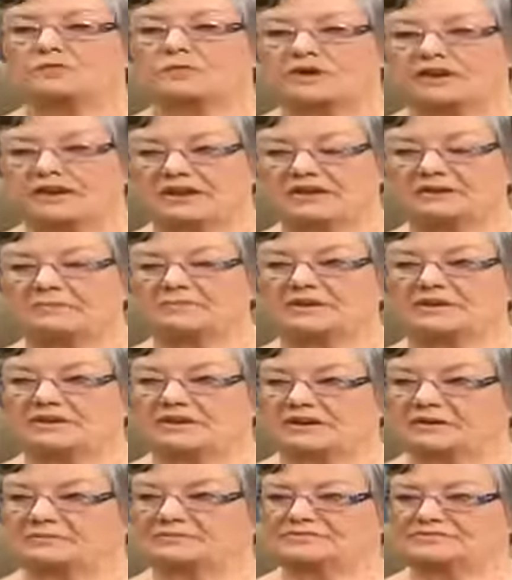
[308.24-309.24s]
When anybody
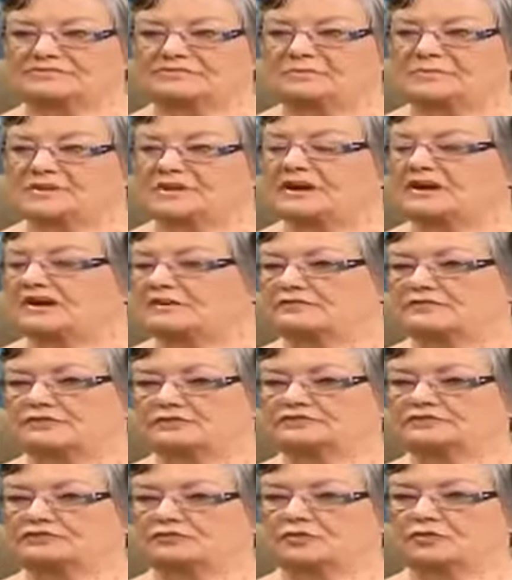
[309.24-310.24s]
comes to me, I
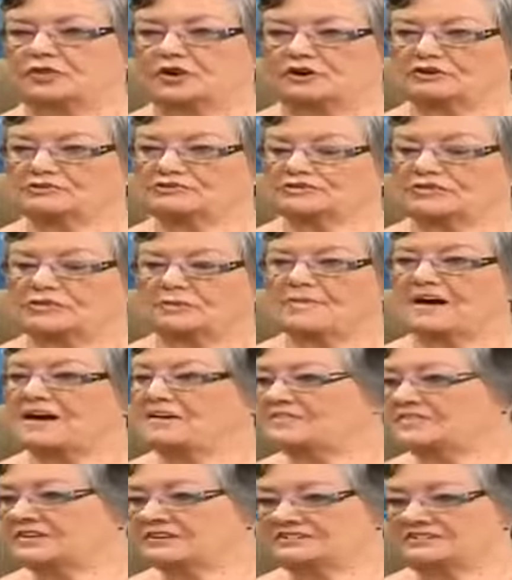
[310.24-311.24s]
first of all ask them,
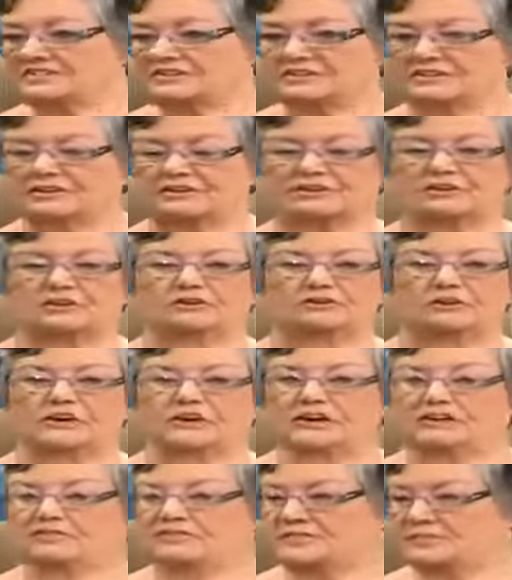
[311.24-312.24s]
have they seen their doctor?
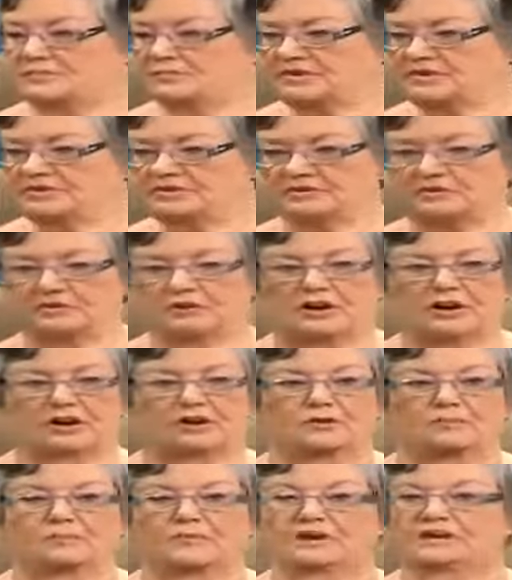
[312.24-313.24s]
Have they been to a
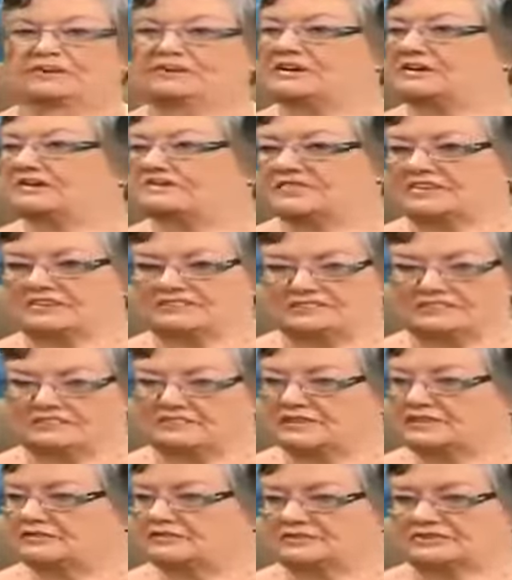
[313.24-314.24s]
chiropractor? Have they
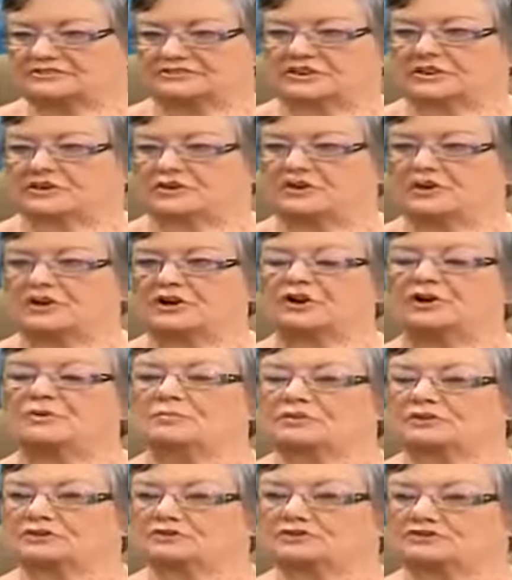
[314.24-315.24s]
seen their physio?
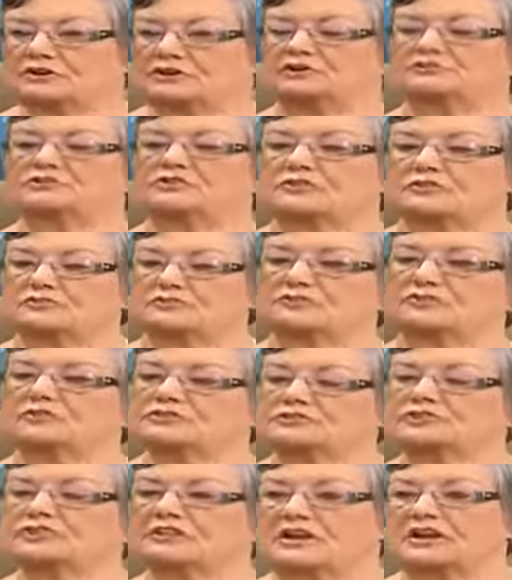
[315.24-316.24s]
Because those are the
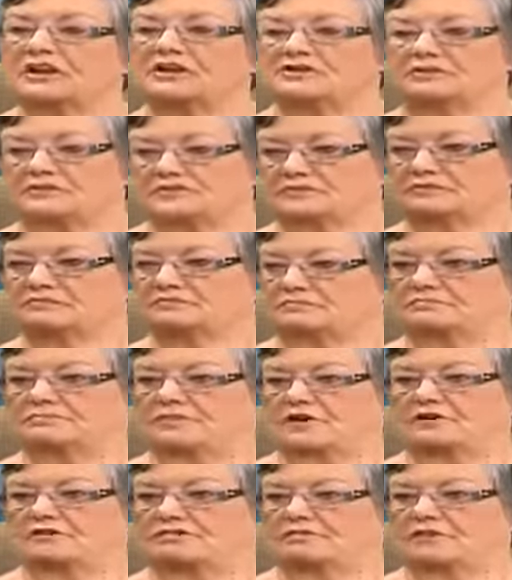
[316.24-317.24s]
first line
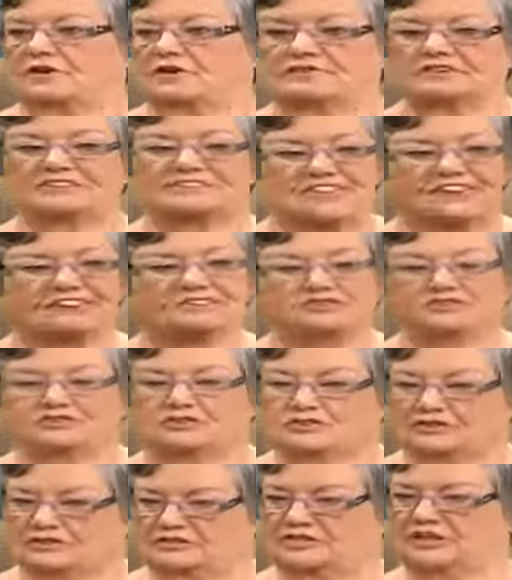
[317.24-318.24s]
of
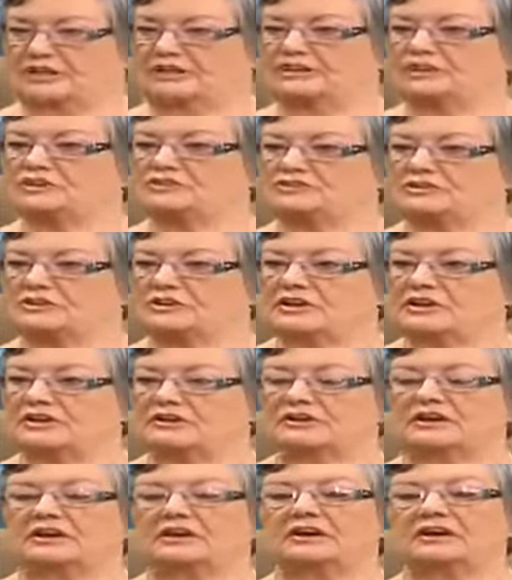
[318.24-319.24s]
attention that they need to
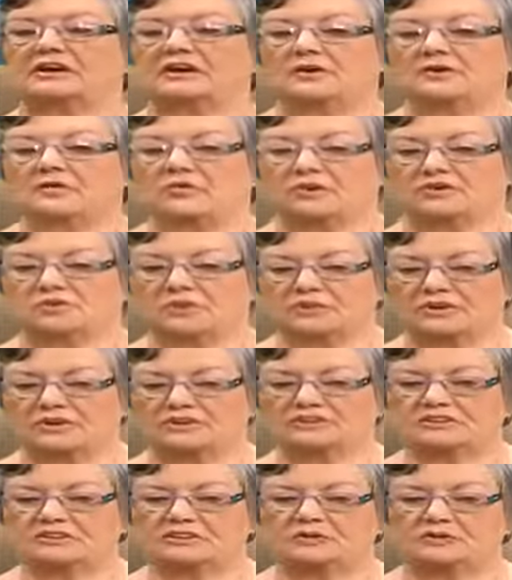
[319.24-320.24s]
get. What we
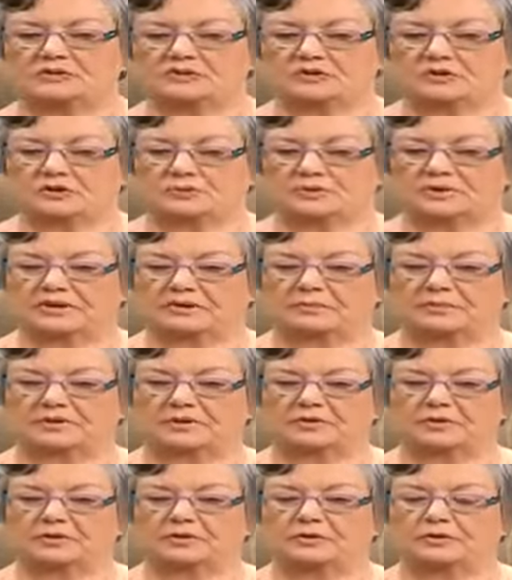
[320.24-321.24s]
deal with are
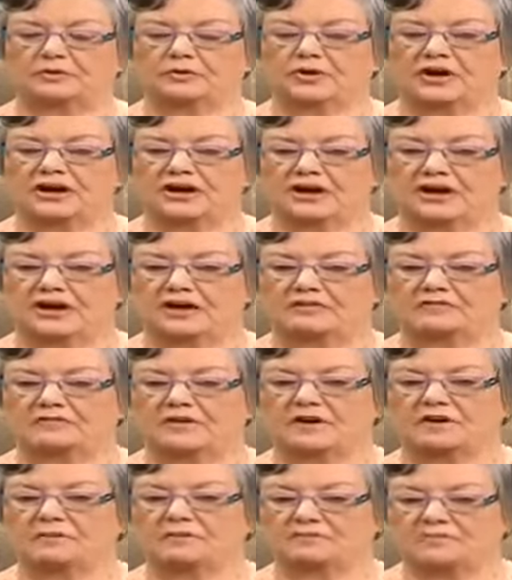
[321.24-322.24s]
people who have
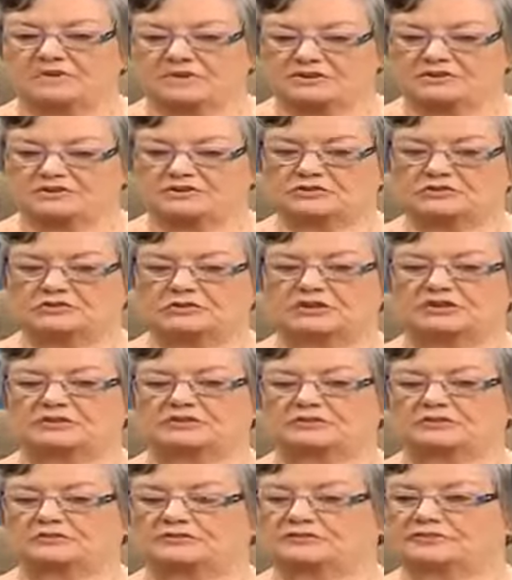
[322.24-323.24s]
been to
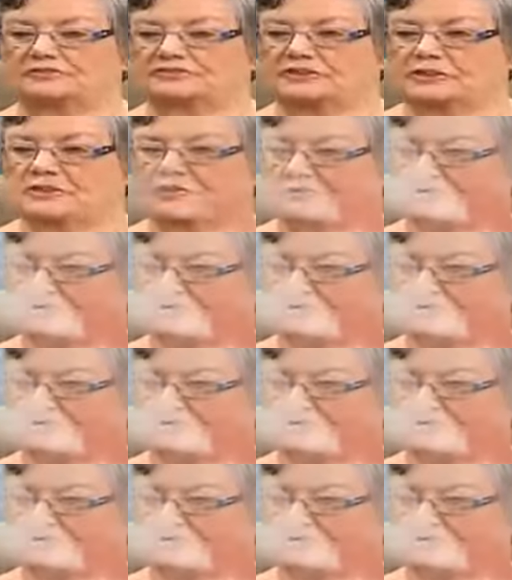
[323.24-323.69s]
either a physio